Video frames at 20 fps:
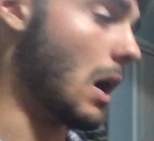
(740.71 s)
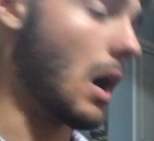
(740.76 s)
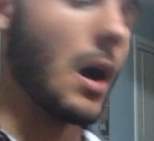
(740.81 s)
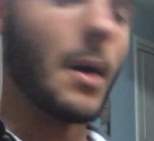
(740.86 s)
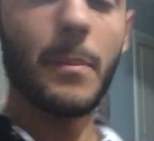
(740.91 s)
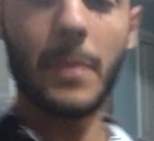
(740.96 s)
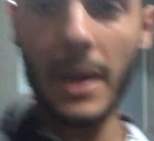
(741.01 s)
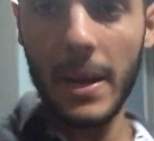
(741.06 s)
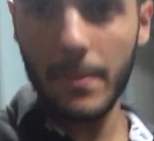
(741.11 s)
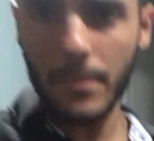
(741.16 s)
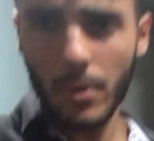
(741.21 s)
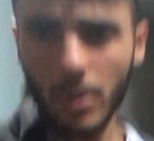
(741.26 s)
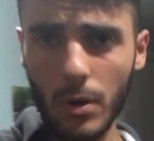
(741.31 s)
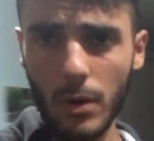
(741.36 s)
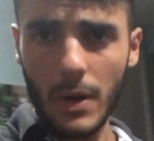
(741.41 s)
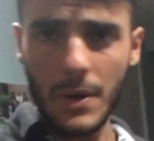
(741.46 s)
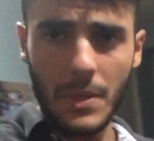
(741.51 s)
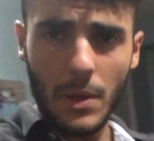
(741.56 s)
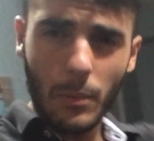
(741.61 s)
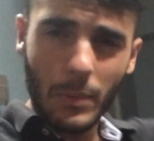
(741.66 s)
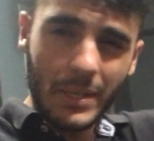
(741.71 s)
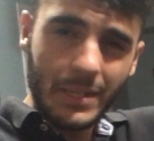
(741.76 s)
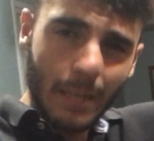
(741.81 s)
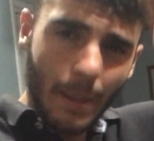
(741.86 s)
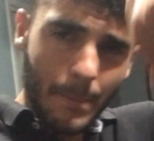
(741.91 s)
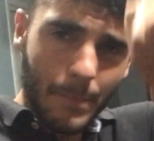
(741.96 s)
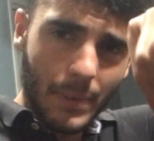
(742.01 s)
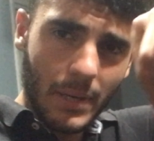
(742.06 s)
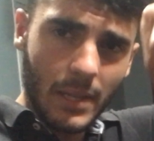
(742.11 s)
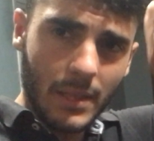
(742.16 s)
of paper, and then we
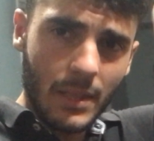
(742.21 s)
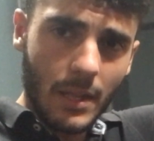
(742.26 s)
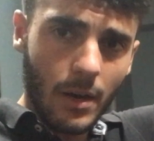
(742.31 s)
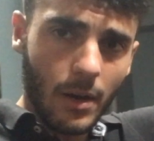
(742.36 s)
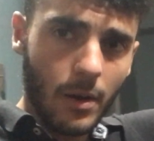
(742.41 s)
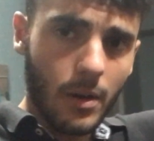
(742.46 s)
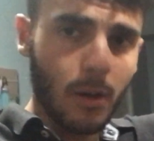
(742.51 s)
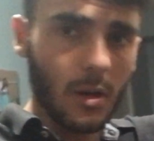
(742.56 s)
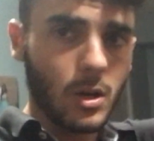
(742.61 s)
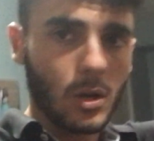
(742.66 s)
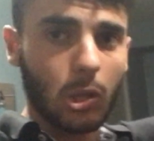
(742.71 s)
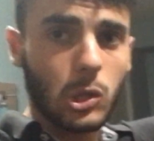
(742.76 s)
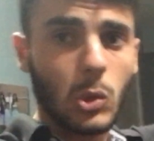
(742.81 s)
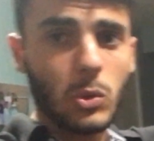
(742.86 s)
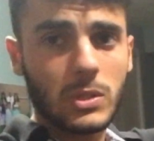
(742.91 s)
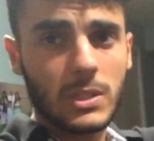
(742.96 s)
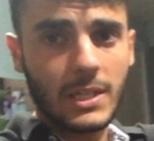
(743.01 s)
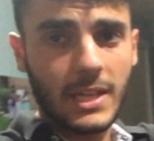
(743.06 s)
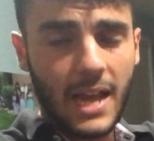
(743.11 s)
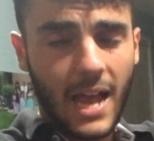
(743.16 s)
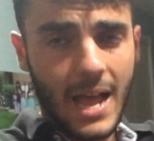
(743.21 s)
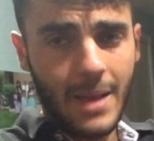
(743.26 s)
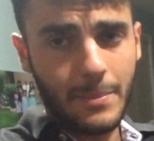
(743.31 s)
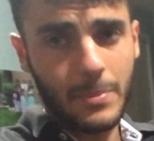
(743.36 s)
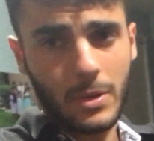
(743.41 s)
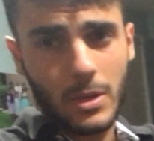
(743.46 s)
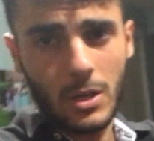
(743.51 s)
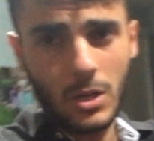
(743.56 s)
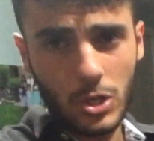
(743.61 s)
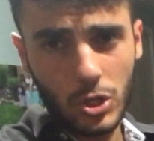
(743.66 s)
dump it in there, close the cap,
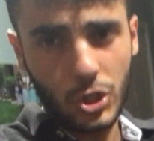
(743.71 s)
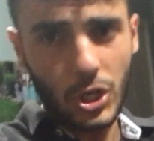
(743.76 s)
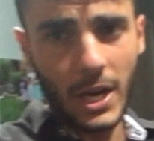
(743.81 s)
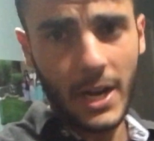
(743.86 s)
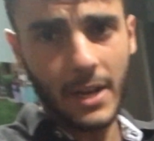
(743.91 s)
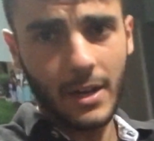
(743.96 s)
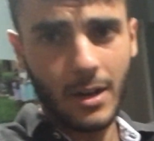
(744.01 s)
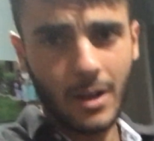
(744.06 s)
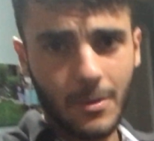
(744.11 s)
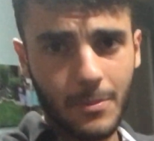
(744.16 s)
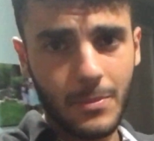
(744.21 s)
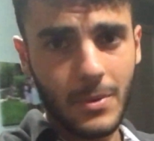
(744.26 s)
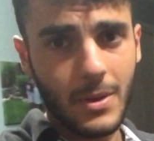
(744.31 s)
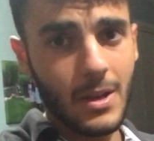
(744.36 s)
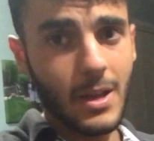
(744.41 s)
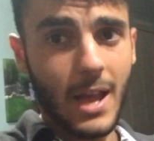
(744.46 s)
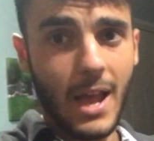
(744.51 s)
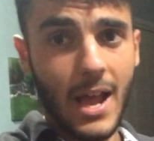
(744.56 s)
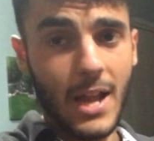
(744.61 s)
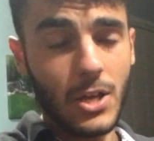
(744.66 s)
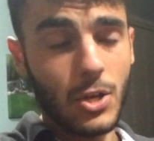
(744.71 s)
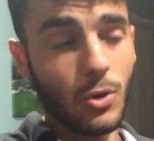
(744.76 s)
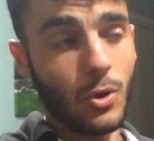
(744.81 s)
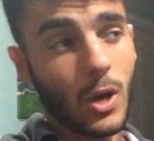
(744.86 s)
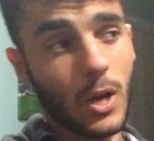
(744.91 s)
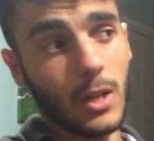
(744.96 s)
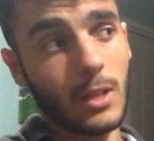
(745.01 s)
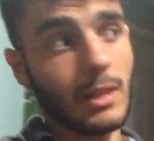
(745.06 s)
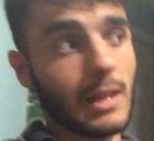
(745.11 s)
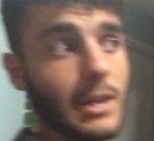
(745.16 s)
shake it up, and you
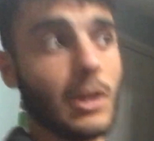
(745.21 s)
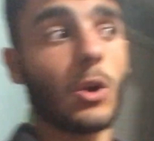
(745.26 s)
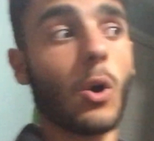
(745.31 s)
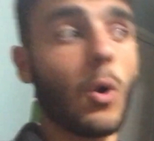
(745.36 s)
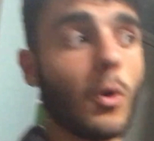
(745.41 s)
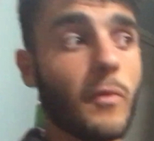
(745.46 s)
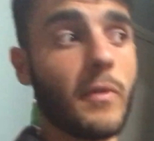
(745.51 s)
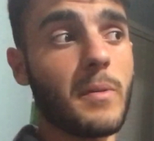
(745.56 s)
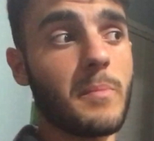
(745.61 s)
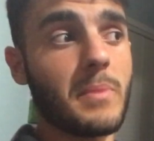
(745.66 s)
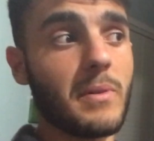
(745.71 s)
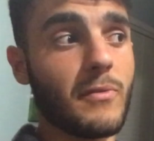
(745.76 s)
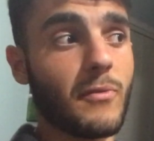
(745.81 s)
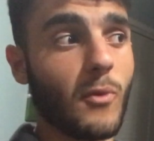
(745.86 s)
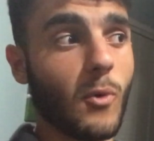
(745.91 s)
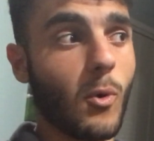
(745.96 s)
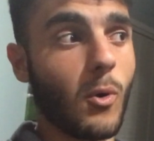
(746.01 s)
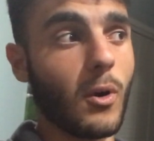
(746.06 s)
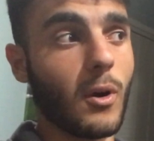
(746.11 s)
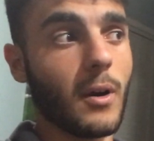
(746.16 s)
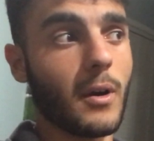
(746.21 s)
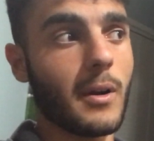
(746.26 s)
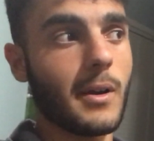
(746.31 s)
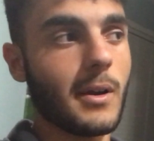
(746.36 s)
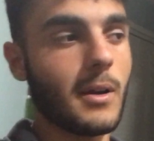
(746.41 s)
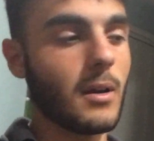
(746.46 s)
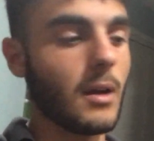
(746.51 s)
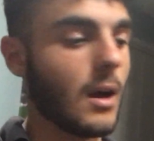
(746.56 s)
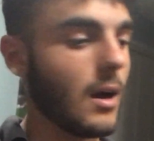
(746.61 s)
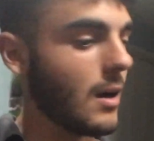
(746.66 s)
gotta let go of it before
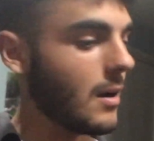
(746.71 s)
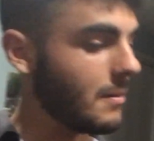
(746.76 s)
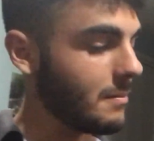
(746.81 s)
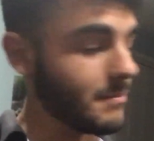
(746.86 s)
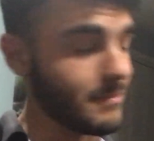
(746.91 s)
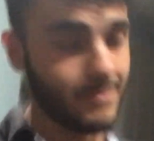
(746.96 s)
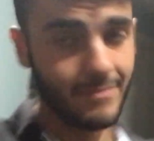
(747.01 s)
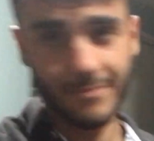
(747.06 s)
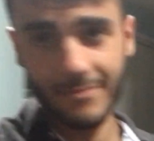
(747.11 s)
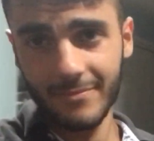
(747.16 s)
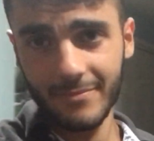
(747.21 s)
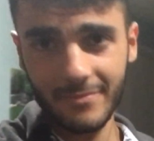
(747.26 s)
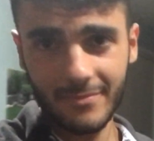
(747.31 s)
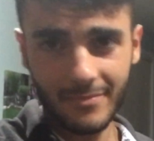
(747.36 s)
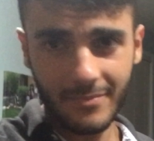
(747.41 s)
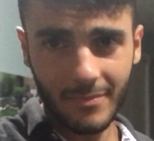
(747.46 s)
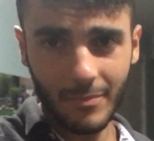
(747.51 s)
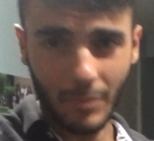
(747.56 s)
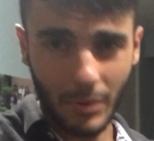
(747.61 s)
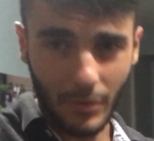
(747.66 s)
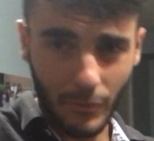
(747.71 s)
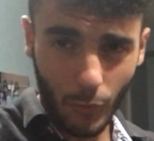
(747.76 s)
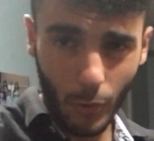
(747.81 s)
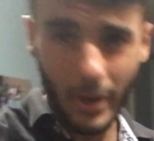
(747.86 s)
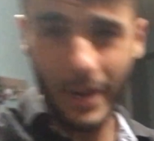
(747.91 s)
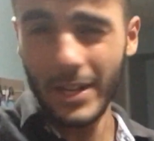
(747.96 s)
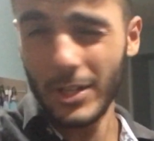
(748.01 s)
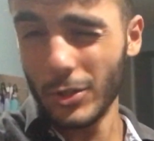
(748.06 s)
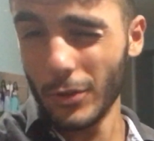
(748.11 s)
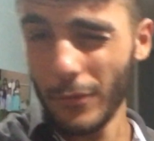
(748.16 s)
before it
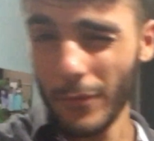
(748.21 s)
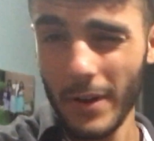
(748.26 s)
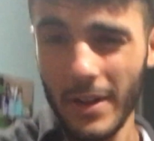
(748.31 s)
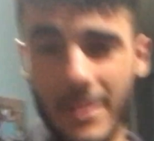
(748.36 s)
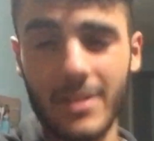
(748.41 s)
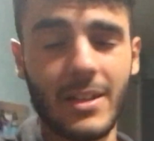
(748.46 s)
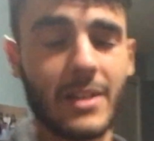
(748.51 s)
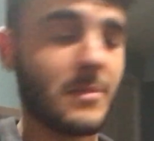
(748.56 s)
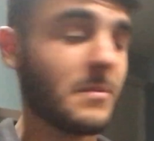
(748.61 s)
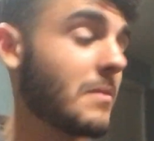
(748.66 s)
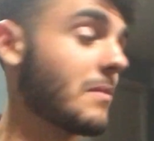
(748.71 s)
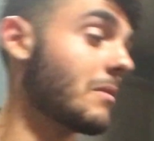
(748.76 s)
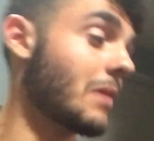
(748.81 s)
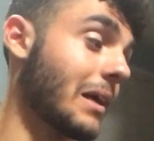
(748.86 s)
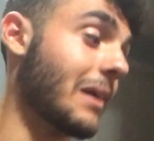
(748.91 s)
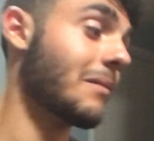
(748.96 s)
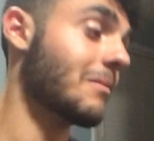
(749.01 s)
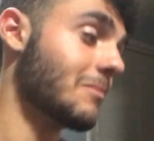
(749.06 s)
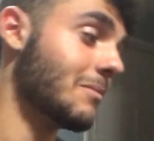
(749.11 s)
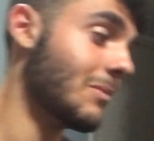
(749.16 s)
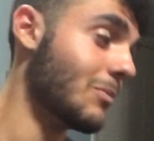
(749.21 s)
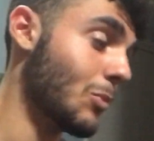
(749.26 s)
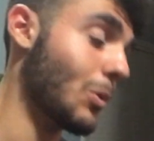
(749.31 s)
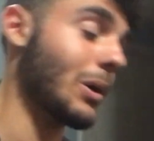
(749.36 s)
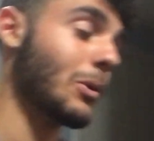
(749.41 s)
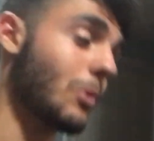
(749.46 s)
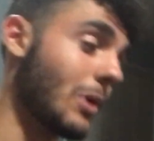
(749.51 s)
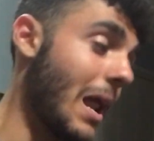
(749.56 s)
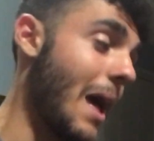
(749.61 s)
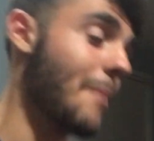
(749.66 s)
hits your face, like
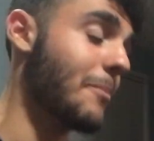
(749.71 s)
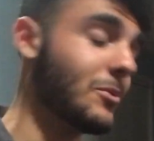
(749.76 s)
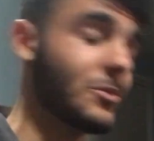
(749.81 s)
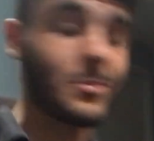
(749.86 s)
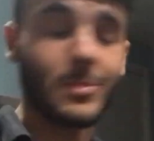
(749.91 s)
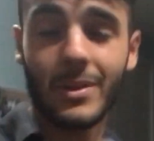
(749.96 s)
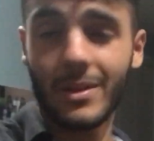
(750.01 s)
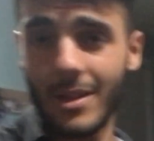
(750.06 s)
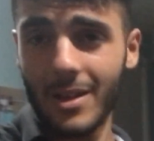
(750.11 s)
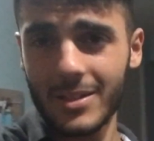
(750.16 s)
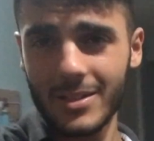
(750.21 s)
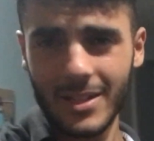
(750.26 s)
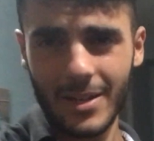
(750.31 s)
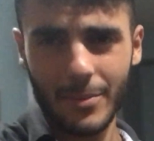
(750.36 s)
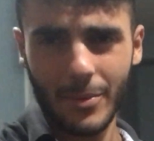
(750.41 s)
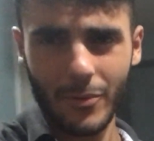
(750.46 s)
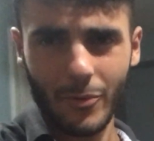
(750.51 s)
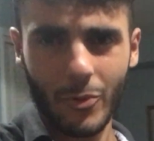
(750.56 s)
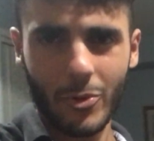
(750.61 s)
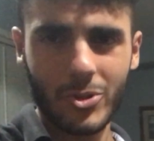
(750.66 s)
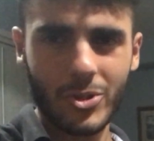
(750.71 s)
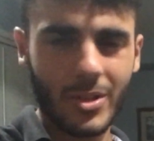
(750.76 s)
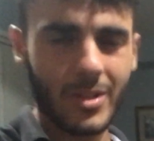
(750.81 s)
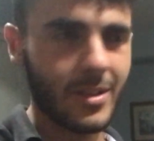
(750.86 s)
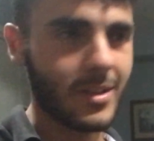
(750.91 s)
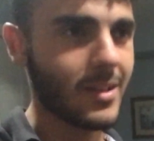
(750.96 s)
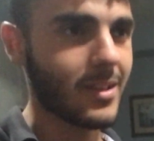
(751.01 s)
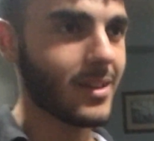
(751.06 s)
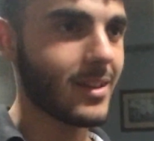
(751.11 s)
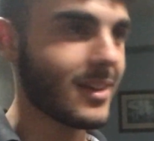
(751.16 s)
what happened to me last time, unfortunately.
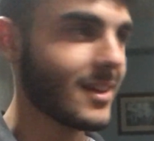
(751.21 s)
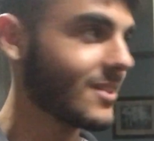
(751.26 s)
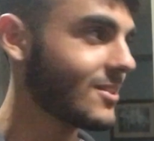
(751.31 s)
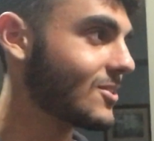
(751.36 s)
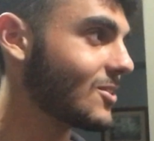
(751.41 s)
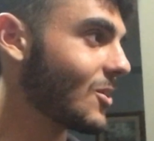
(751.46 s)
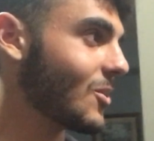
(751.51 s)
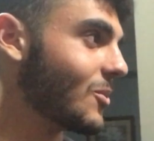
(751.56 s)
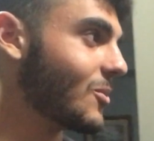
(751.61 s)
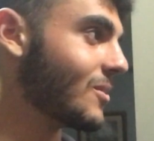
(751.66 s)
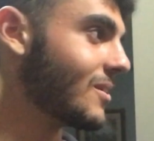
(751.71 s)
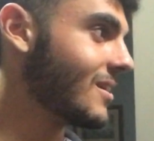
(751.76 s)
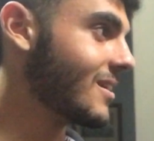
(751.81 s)
So